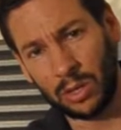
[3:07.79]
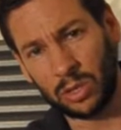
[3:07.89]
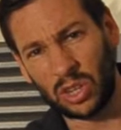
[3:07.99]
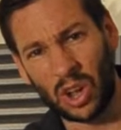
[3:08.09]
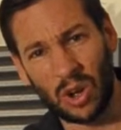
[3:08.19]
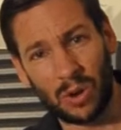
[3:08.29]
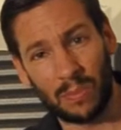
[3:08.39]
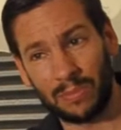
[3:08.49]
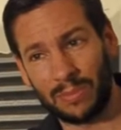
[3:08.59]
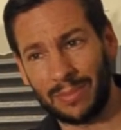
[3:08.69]
So
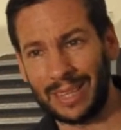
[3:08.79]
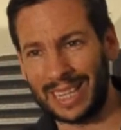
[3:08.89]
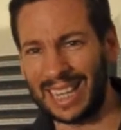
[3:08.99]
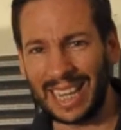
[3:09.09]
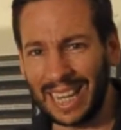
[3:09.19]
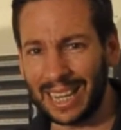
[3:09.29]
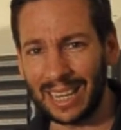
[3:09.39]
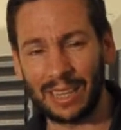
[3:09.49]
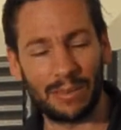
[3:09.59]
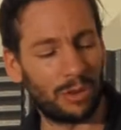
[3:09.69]

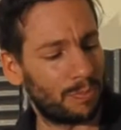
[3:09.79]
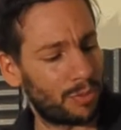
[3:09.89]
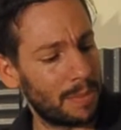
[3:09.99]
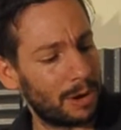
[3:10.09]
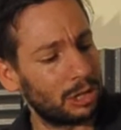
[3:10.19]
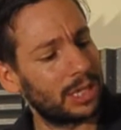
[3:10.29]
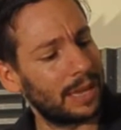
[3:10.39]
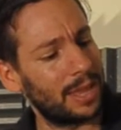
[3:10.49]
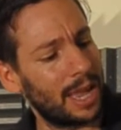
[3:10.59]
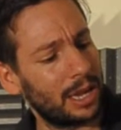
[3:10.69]
you pretty much
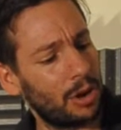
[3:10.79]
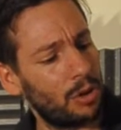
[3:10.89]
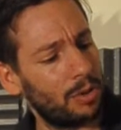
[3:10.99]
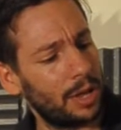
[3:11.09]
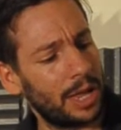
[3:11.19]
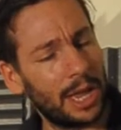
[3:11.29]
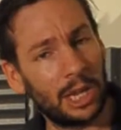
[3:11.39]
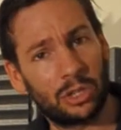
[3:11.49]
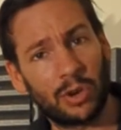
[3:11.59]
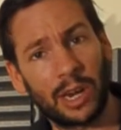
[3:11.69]
can then go
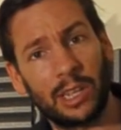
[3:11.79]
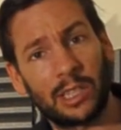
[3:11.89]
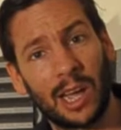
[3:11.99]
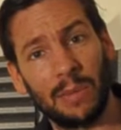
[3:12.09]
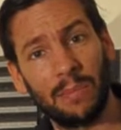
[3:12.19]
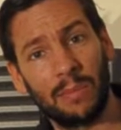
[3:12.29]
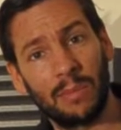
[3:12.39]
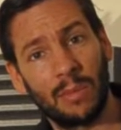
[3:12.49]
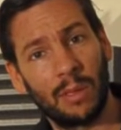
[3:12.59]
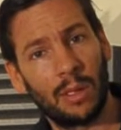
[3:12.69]
each string at a time
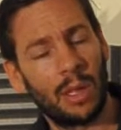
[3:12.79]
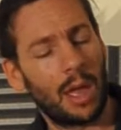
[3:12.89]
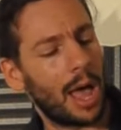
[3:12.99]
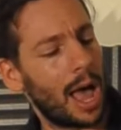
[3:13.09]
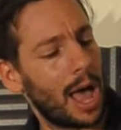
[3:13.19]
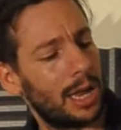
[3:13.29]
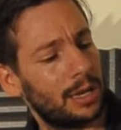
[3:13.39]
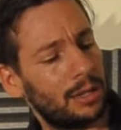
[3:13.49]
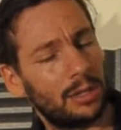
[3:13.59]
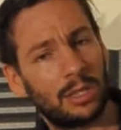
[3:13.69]

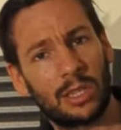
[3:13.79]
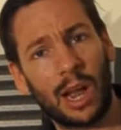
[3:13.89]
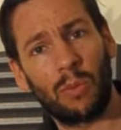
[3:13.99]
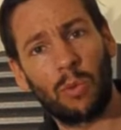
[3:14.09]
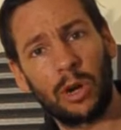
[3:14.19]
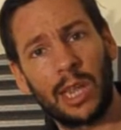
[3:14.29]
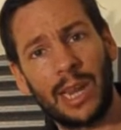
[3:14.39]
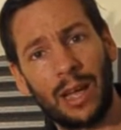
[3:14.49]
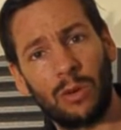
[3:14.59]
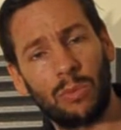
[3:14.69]
and start working
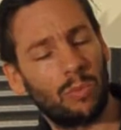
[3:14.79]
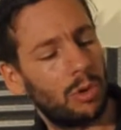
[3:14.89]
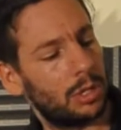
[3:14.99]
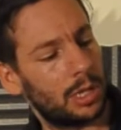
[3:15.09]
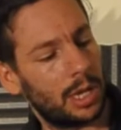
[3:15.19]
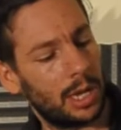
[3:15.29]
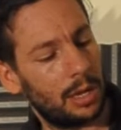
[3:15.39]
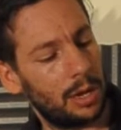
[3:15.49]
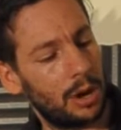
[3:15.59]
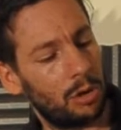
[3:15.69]
out what
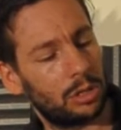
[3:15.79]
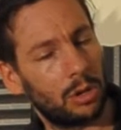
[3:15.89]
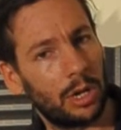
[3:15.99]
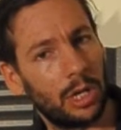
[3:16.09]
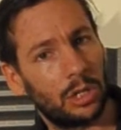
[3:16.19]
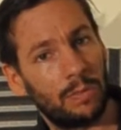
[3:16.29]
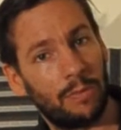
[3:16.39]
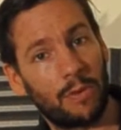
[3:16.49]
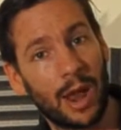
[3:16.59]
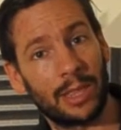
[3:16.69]
the notes on each
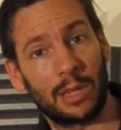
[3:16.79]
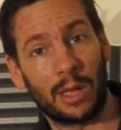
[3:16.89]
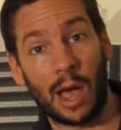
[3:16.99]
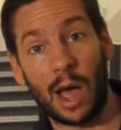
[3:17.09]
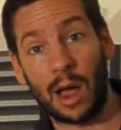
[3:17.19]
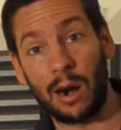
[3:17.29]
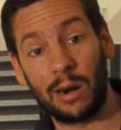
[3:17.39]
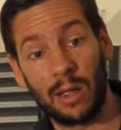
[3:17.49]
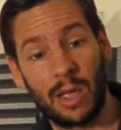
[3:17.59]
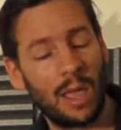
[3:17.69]
fret are,
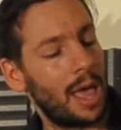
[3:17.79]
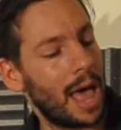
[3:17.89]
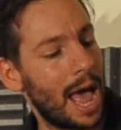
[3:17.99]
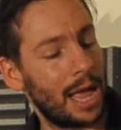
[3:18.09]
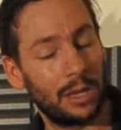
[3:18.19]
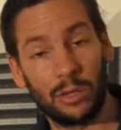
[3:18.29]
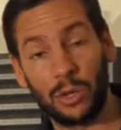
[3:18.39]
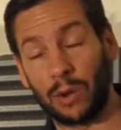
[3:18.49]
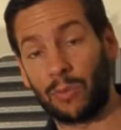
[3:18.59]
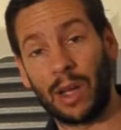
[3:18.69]
and you
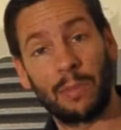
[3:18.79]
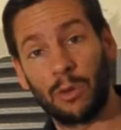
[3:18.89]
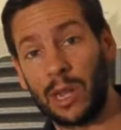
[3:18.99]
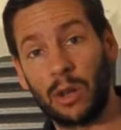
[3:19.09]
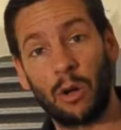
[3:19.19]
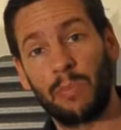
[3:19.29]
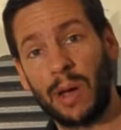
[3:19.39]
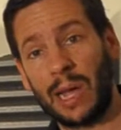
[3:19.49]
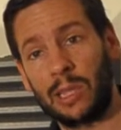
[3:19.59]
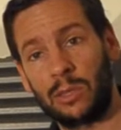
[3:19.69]
can write them on a
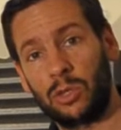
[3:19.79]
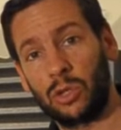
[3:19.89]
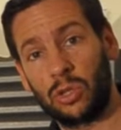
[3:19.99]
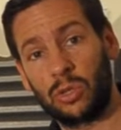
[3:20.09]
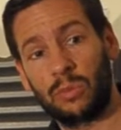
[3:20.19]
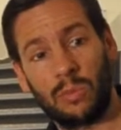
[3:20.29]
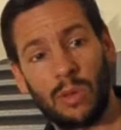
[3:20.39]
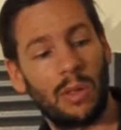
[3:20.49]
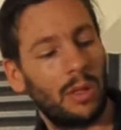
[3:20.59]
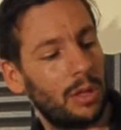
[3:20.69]
notepad. Just
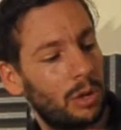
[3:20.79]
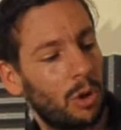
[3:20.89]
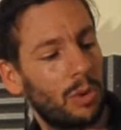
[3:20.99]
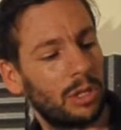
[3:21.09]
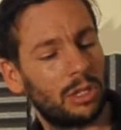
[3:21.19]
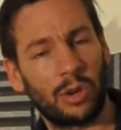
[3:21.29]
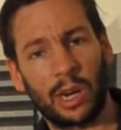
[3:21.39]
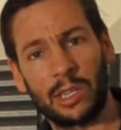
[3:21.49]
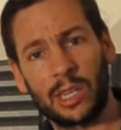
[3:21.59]
go 1 string at a